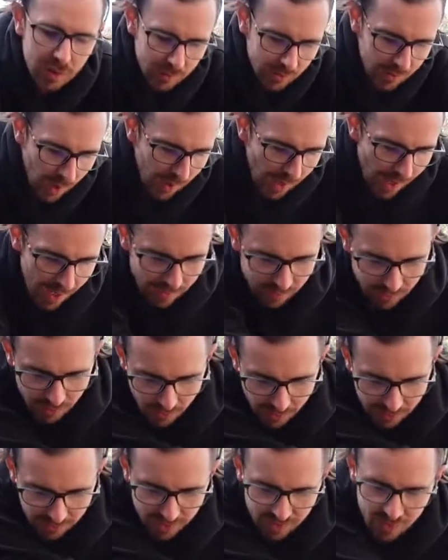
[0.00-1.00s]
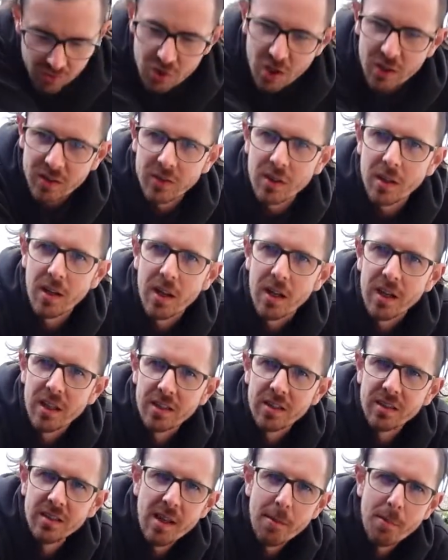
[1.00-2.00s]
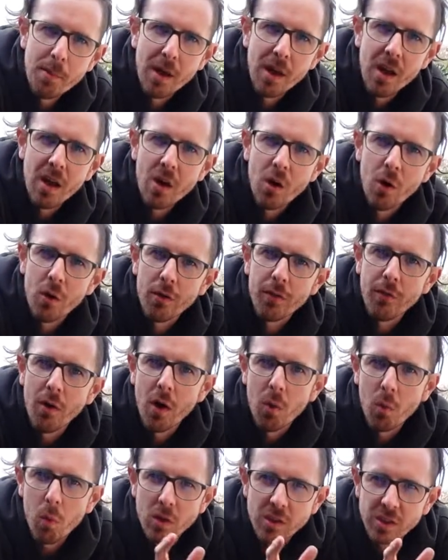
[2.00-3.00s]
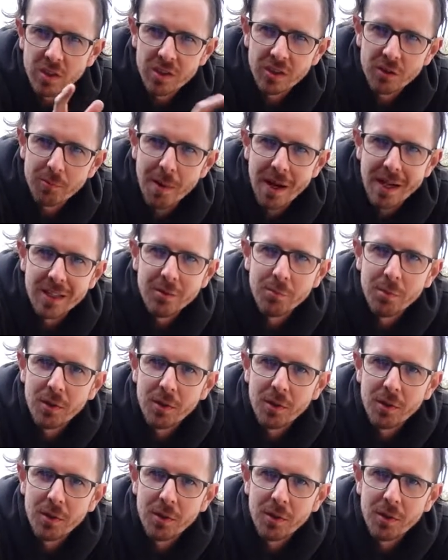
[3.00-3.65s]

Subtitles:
So so this is just a snippet of watch this space,